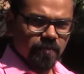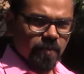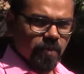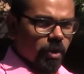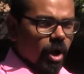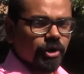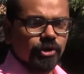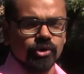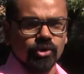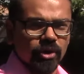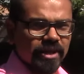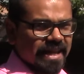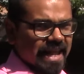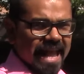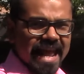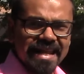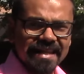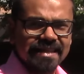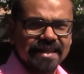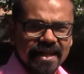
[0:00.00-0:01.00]
not knowing
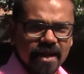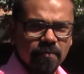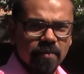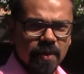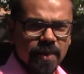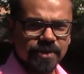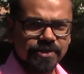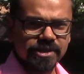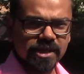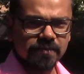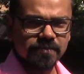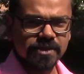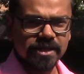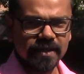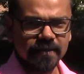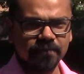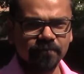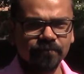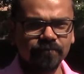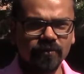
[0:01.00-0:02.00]
anything about the
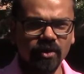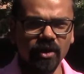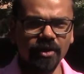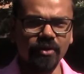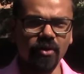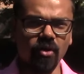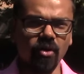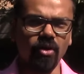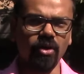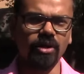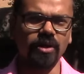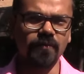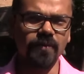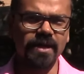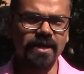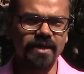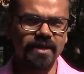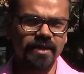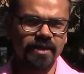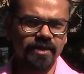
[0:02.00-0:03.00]
subject and all the
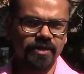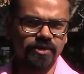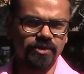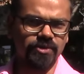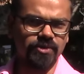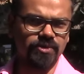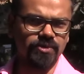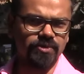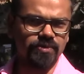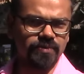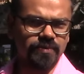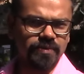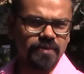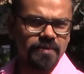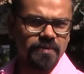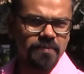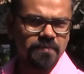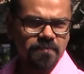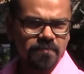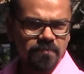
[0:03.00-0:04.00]
way to
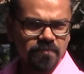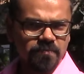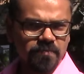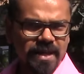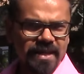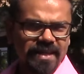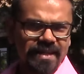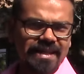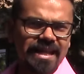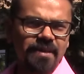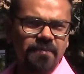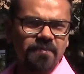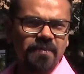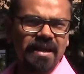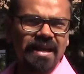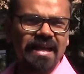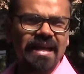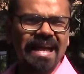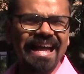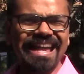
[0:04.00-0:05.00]
making them
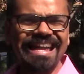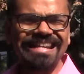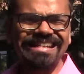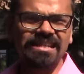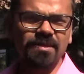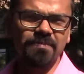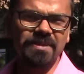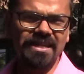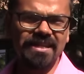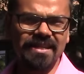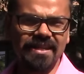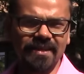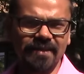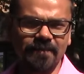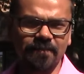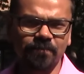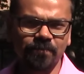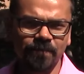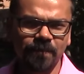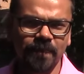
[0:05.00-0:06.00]
intermediate.
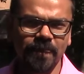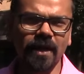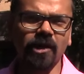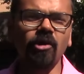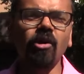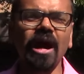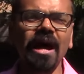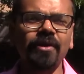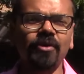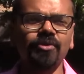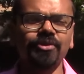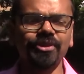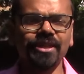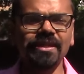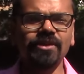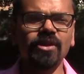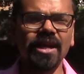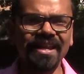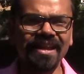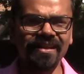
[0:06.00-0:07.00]
Now, I don't
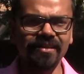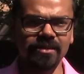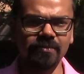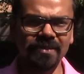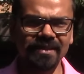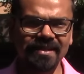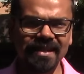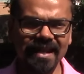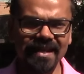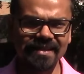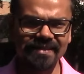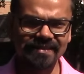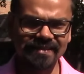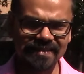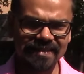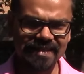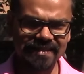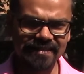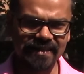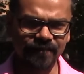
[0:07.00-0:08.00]
think an ultimate guide is
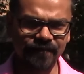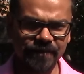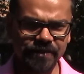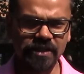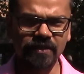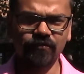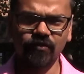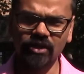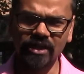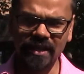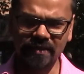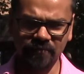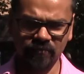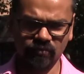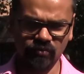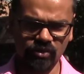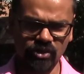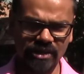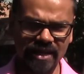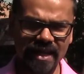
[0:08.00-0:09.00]
sufficient for them
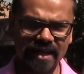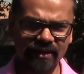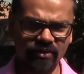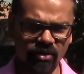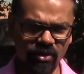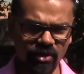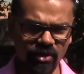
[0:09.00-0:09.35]
to take